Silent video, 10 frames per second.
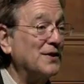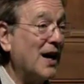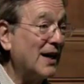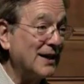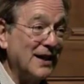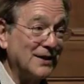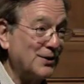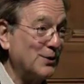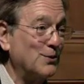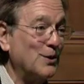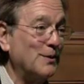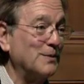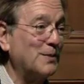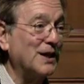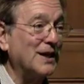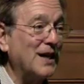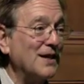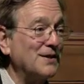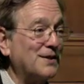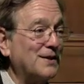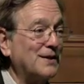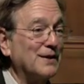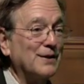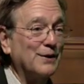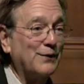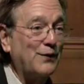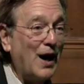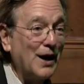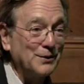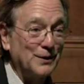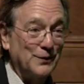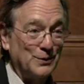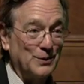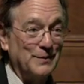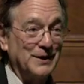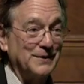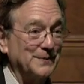not against the woman, but against the father of the woman.